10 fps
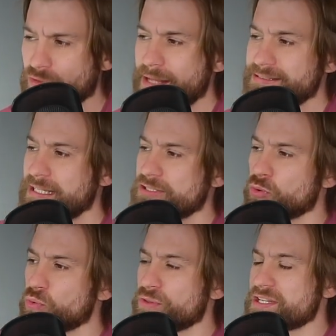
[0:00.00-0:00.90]
like, there's
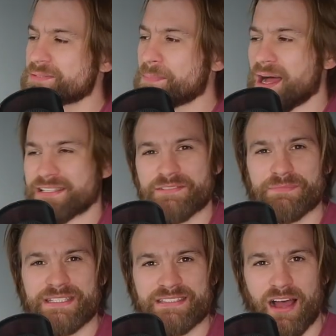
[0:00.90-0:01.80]
all these parts of
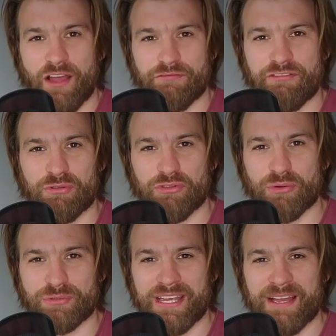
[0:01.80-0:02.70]
me that I feel
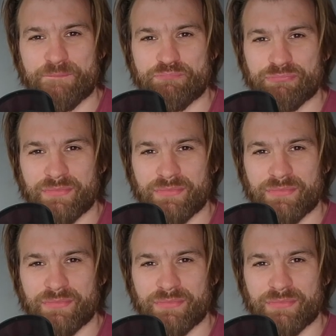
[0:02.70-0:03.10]
don't get